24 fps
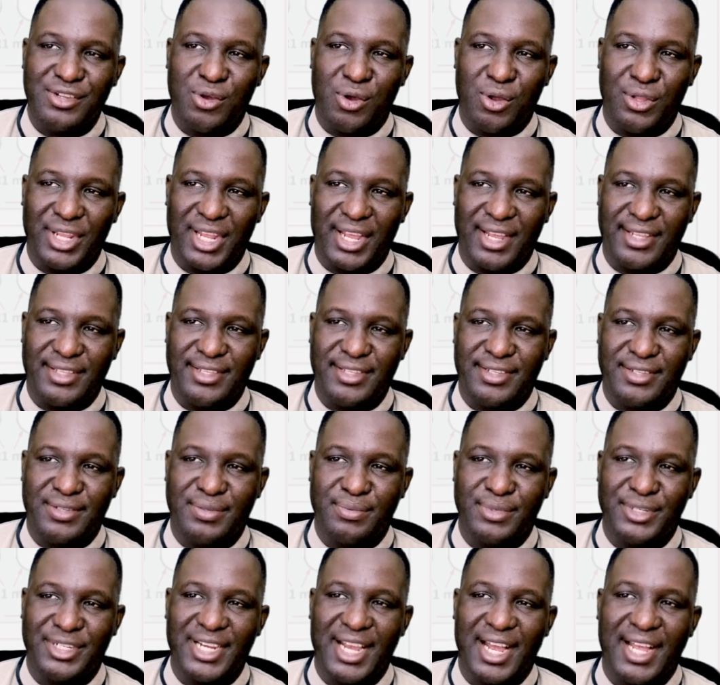corners,
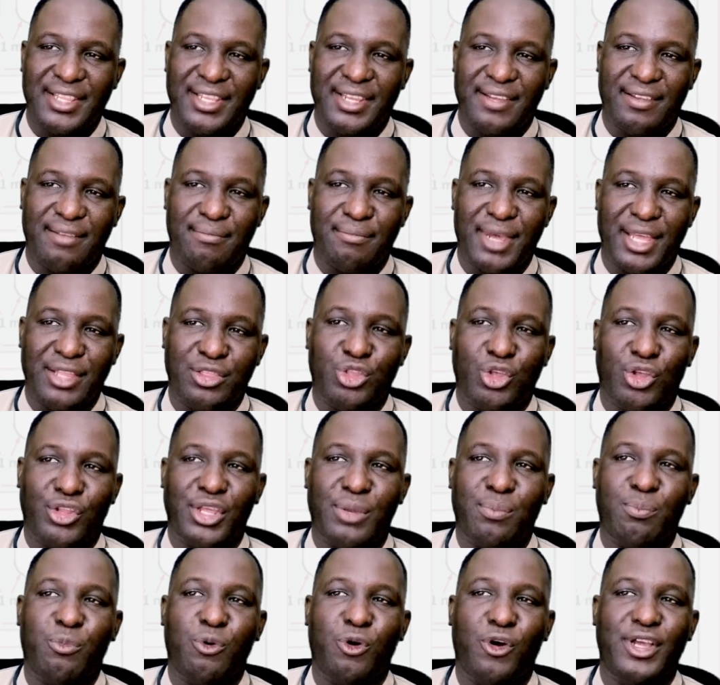which are the main
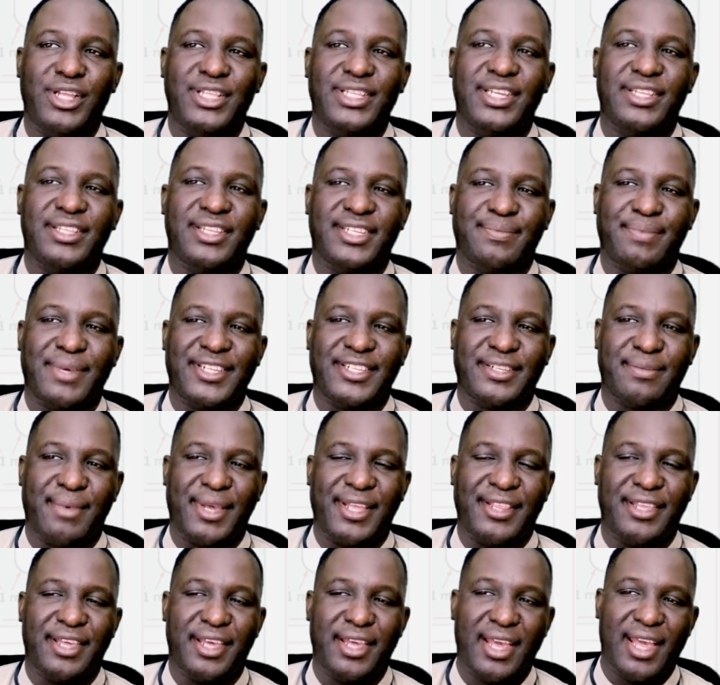turning point in the
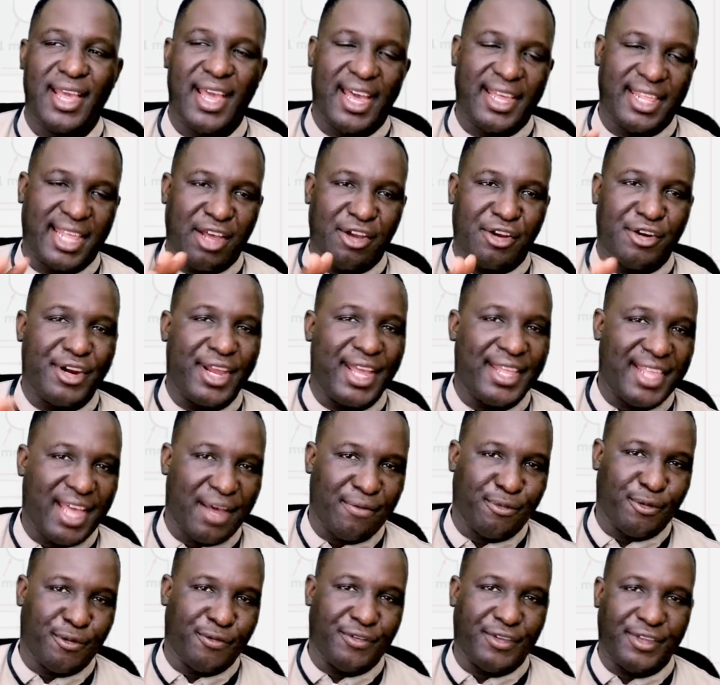specimen, and I'll create
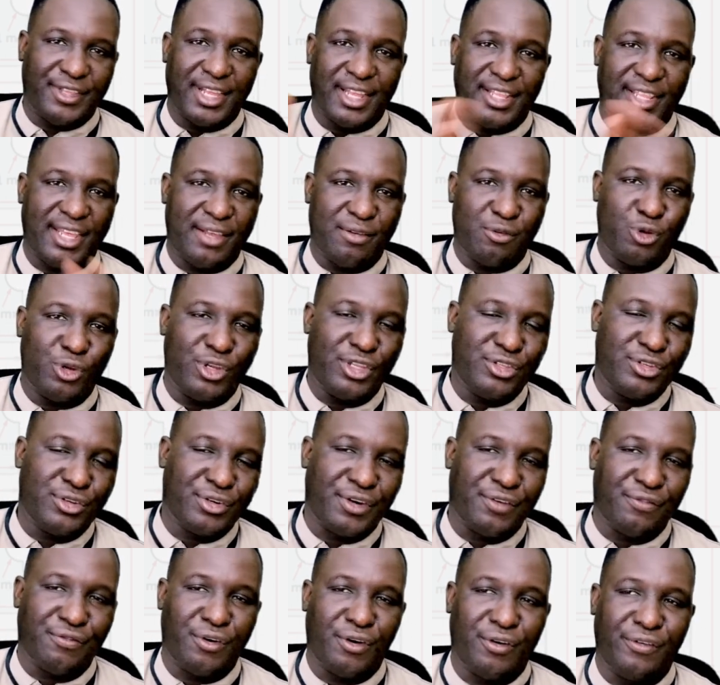half of it and then going to
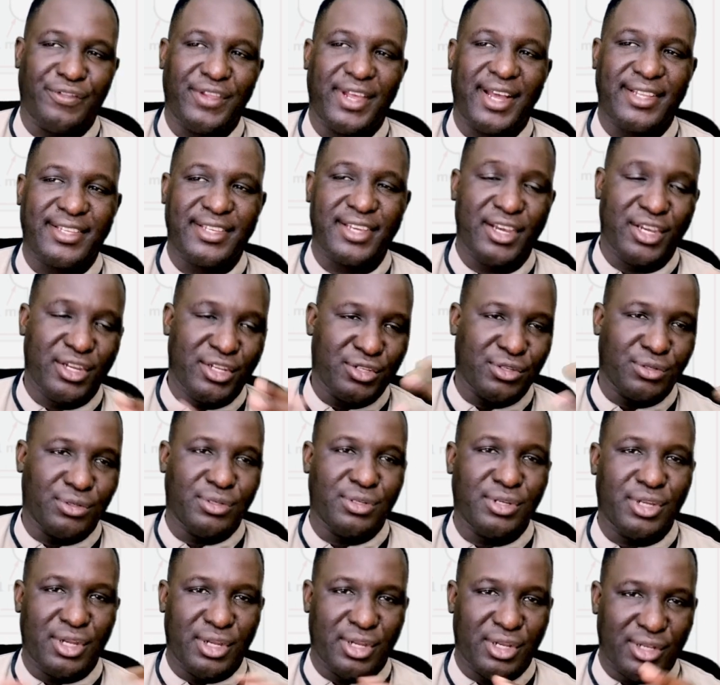revolve that
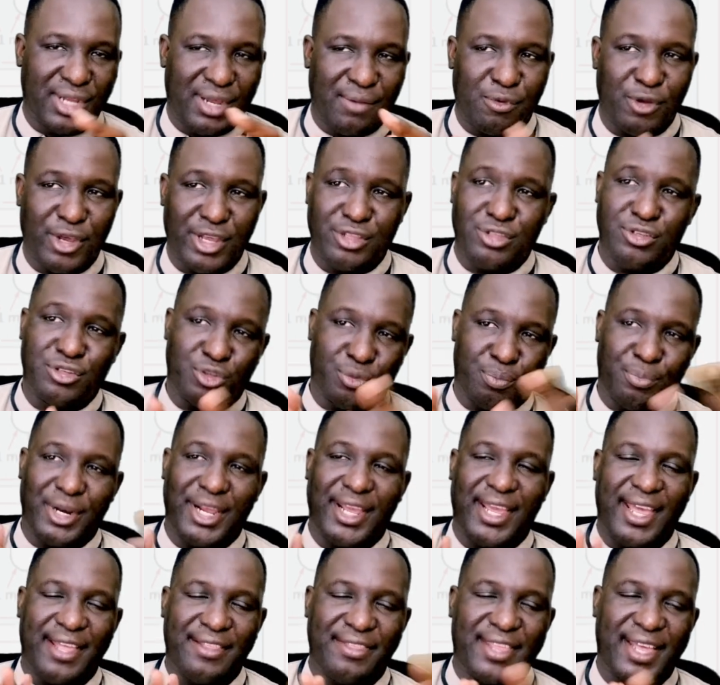to, I'm going to
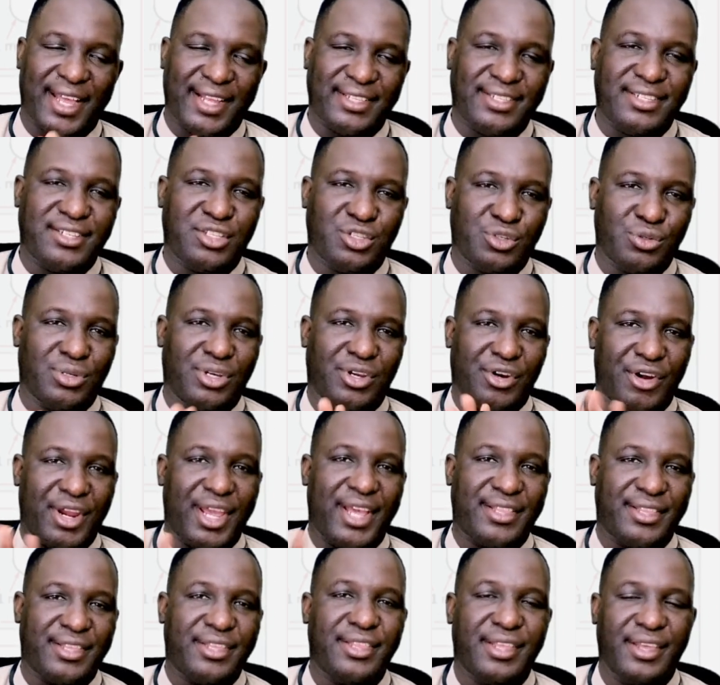duplicate that to
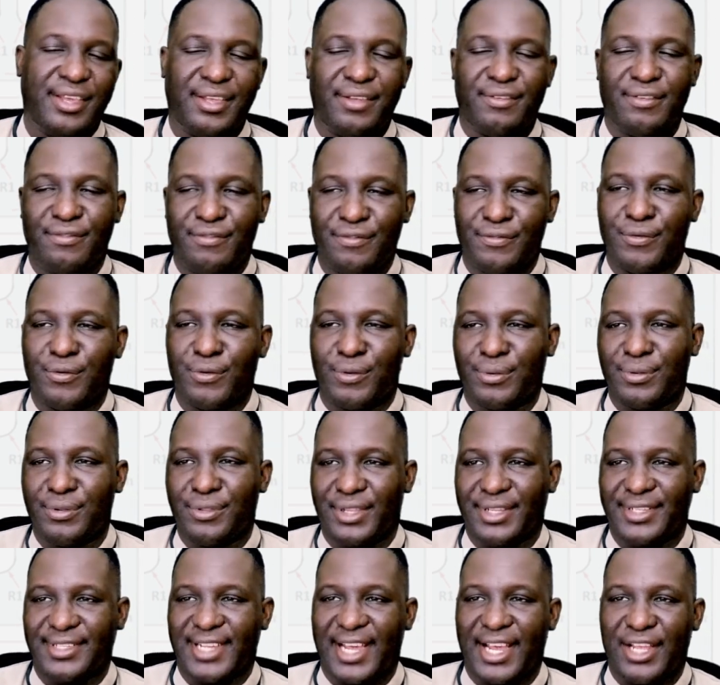create the full
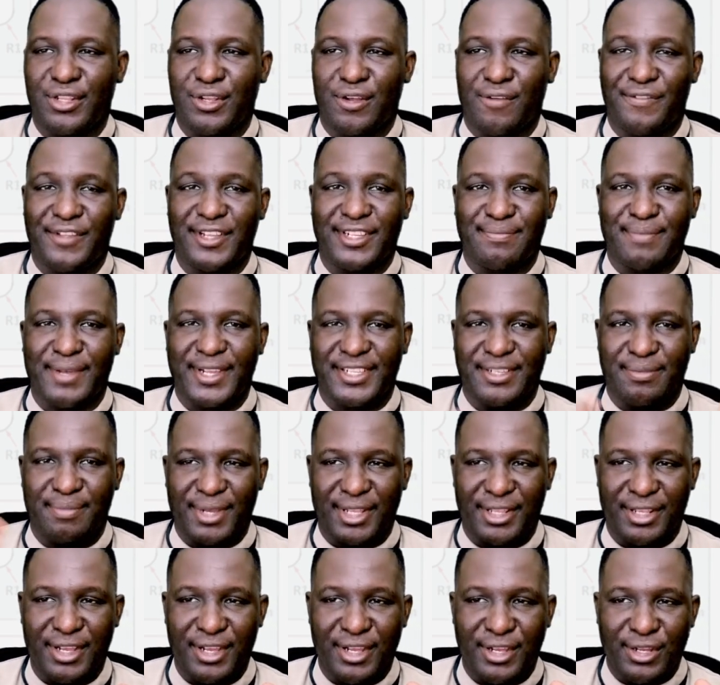design of the
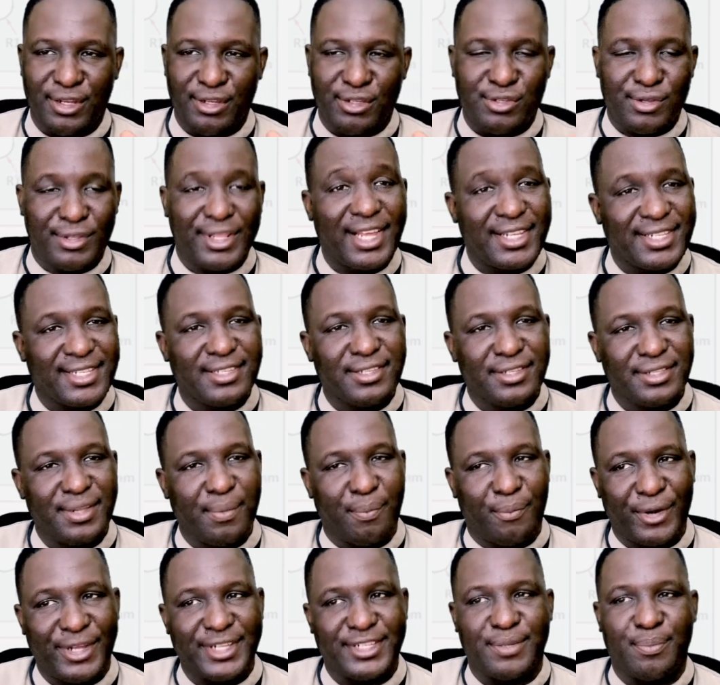specimen. So that's the
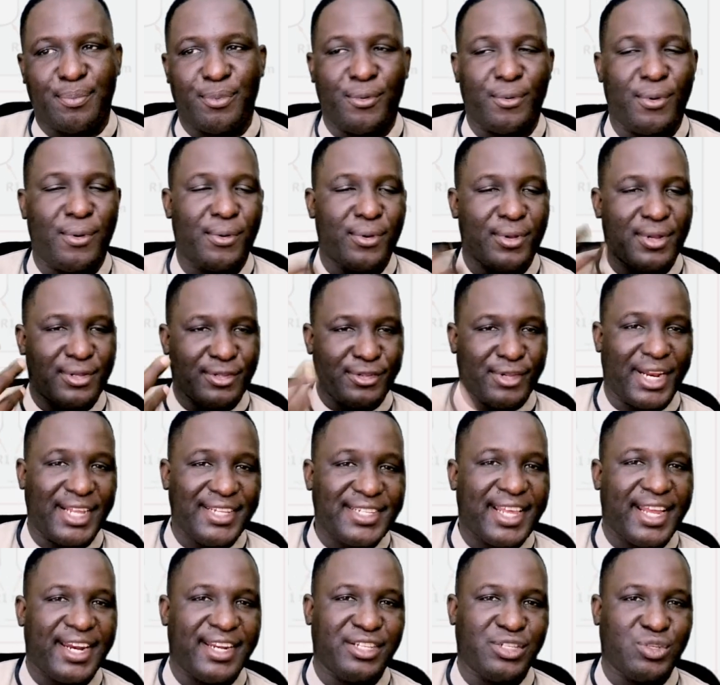principle. So
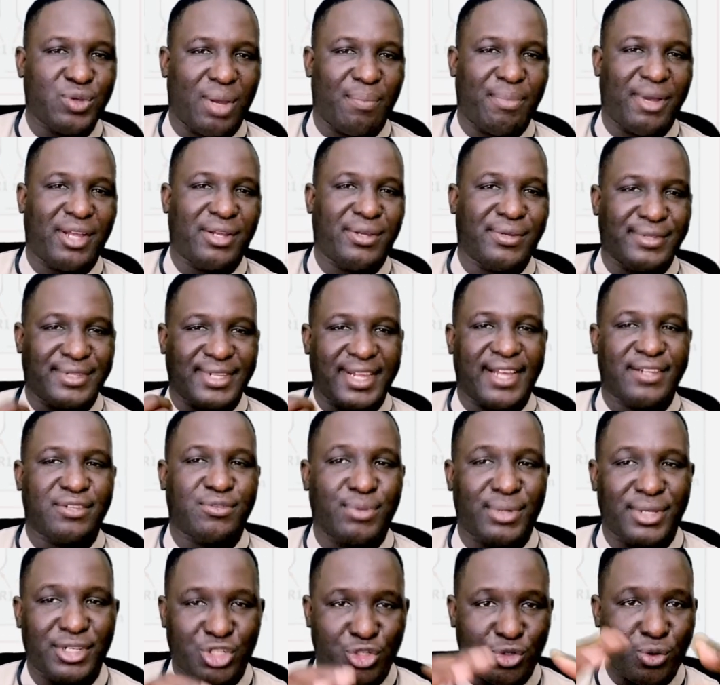let's get into ABAQUS as
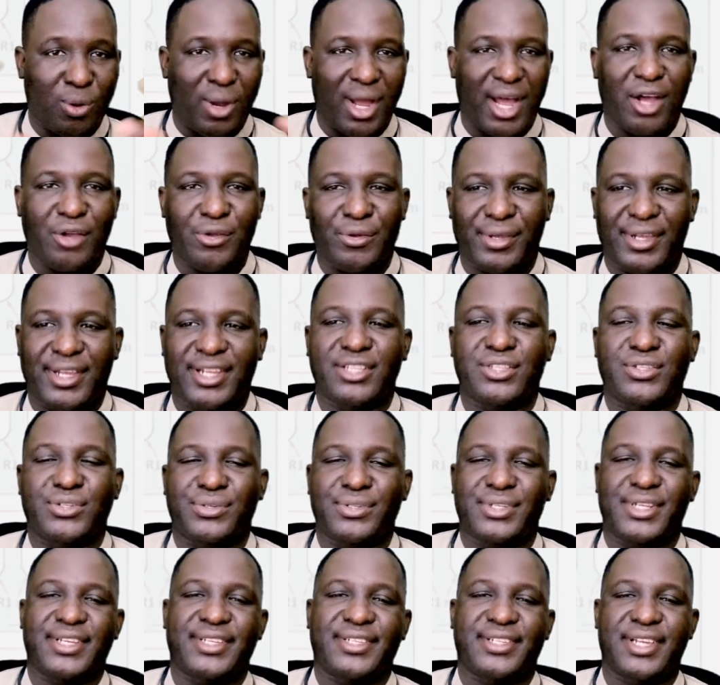we show how you can
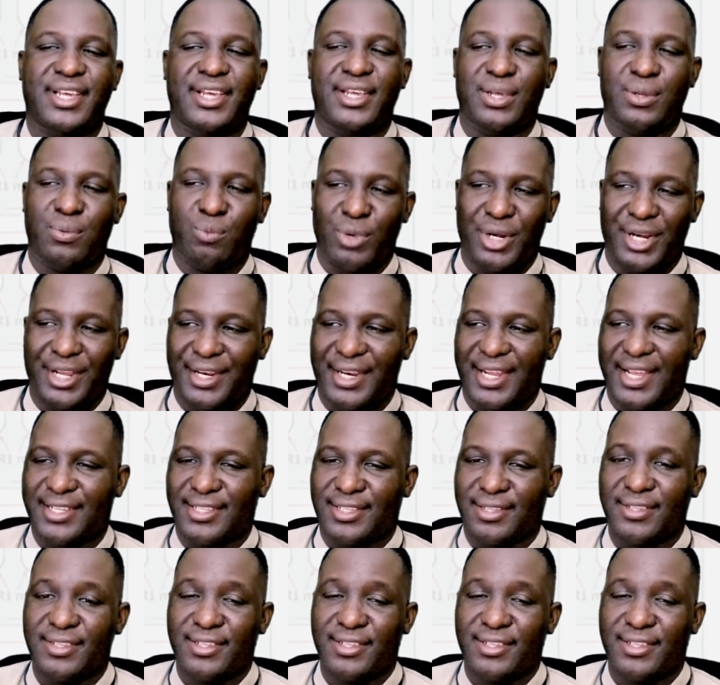do this within that